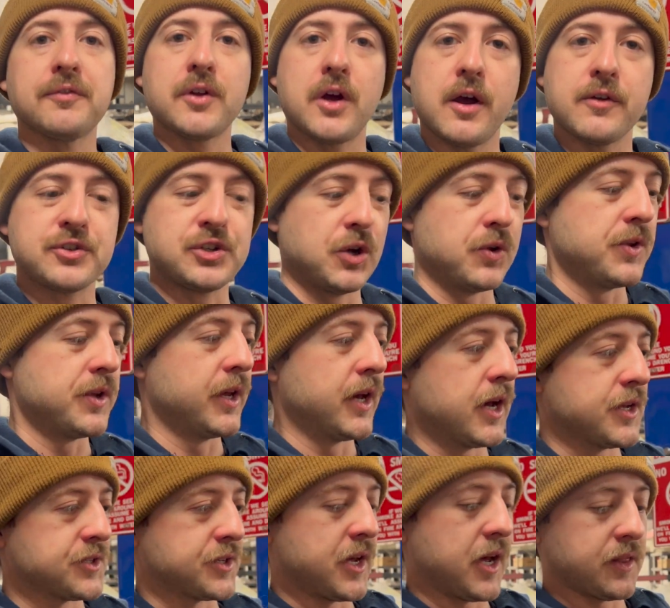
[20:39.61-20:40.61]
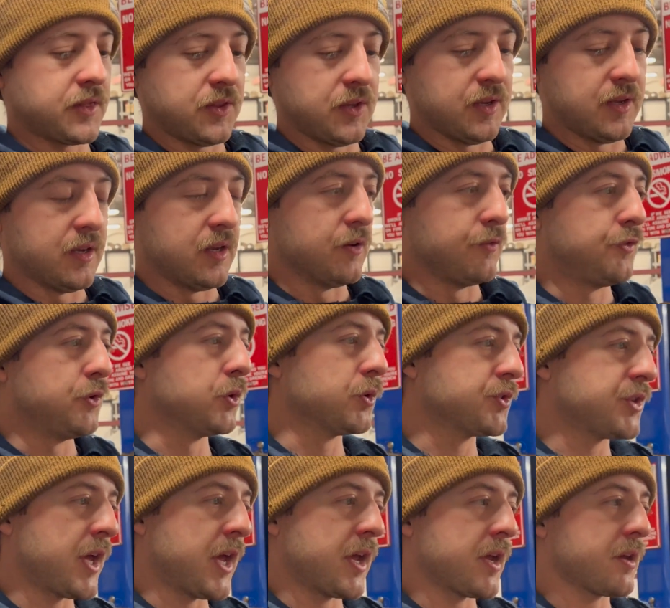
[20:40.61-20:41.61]
off showing you guys, got the fuel
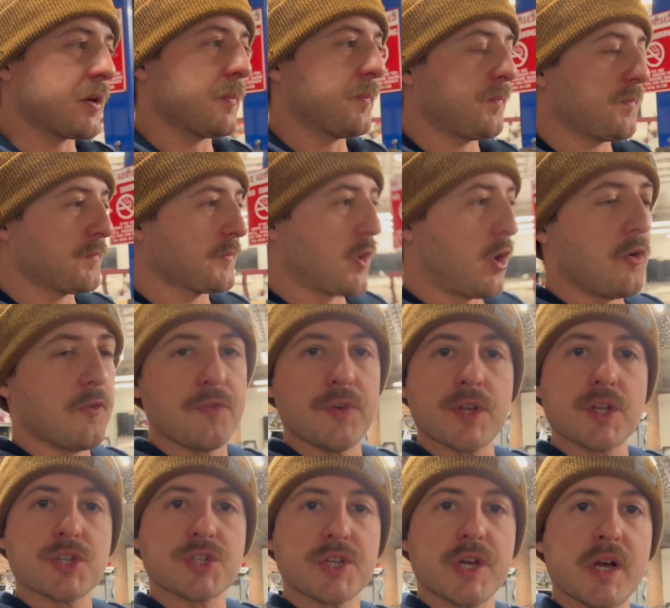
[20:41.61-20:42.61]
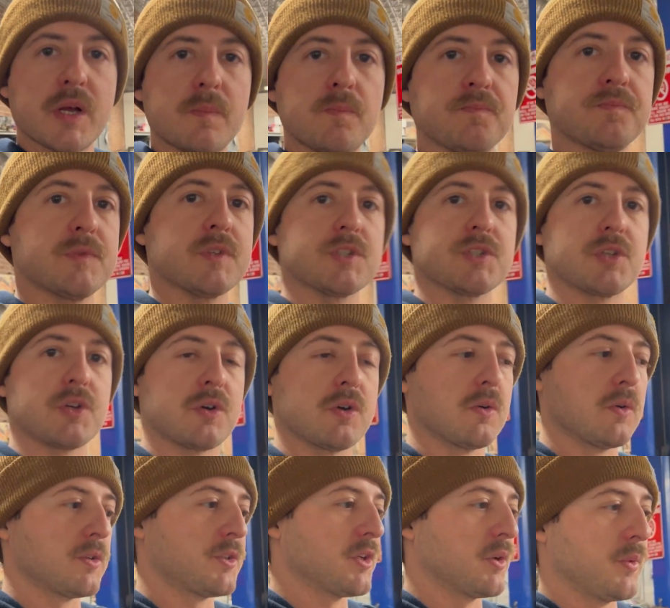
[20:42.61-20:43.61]
tank all finished up.
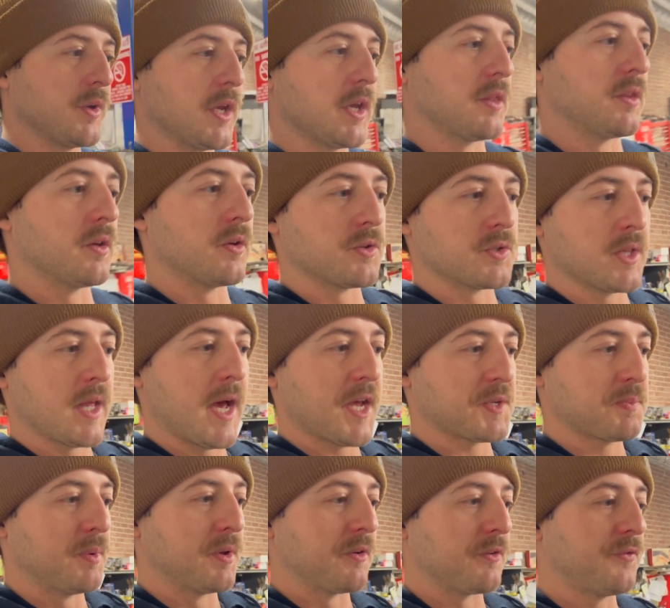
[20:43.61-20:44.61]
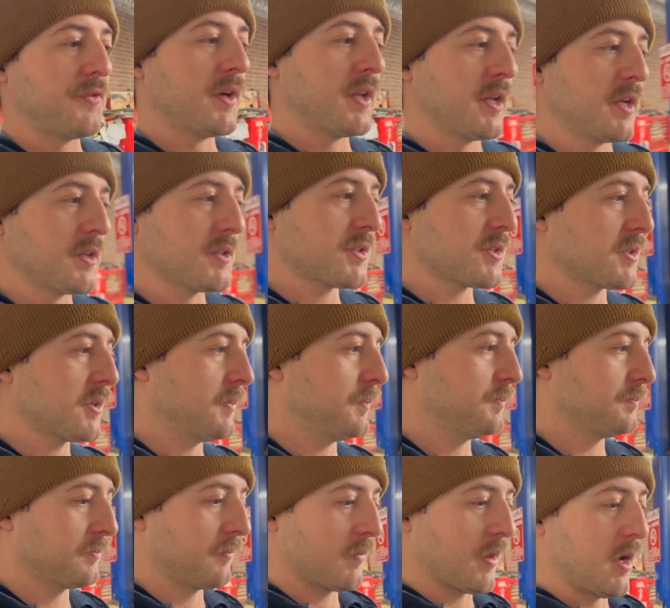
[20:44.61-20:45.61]
So until we get those last bit of fittings,
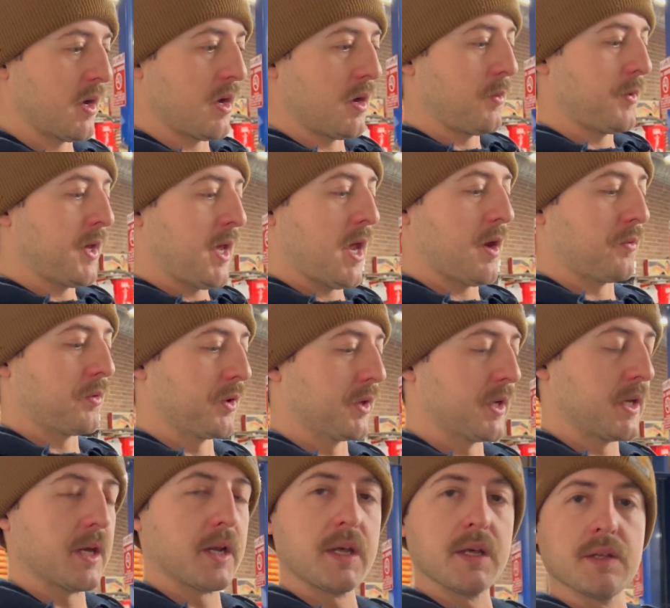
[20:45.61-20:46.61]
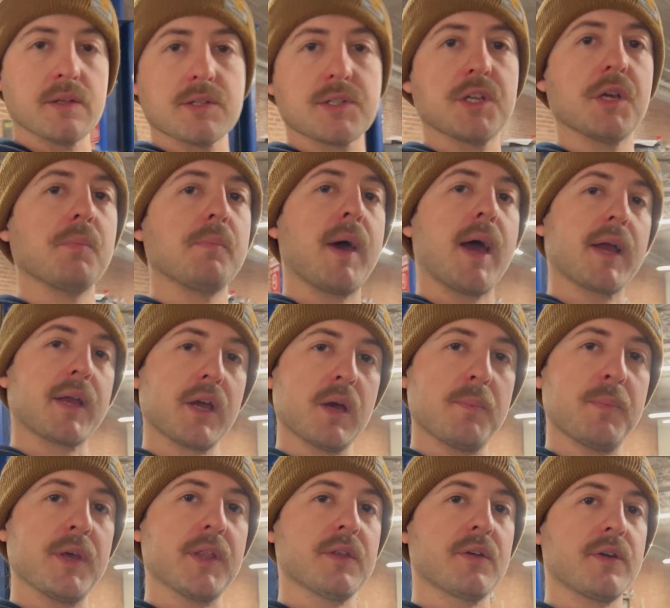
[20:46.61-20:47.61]
we can't really get it slipped back
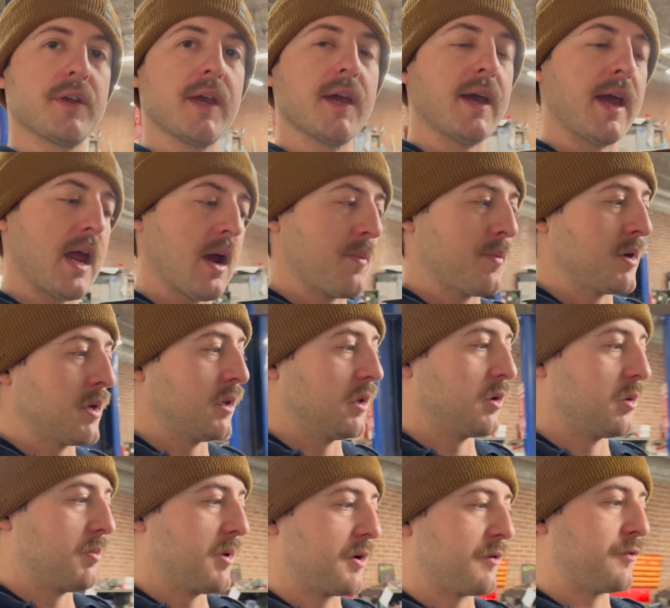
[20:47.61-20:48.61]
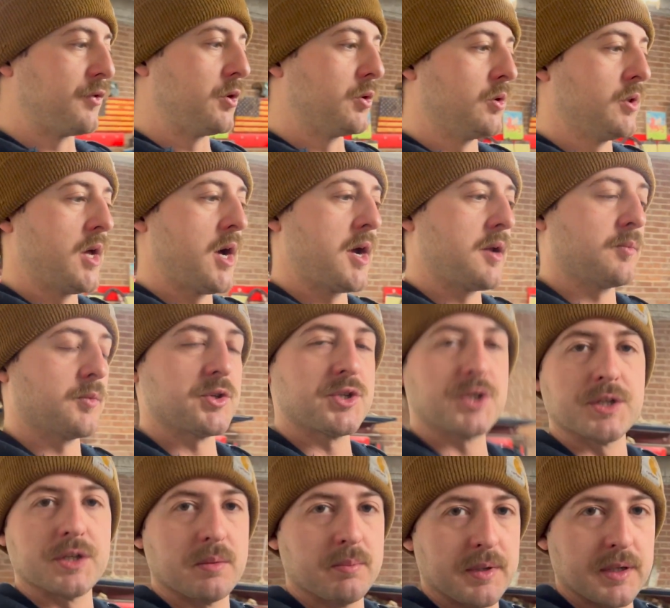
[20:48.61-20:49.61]
up in there yet. And we need a little bit of fuel line, which
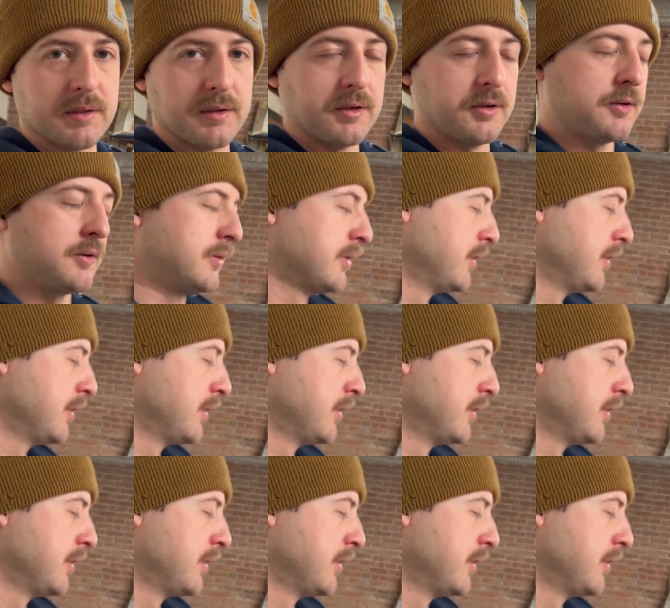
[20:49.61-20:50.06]
isn't a big deal.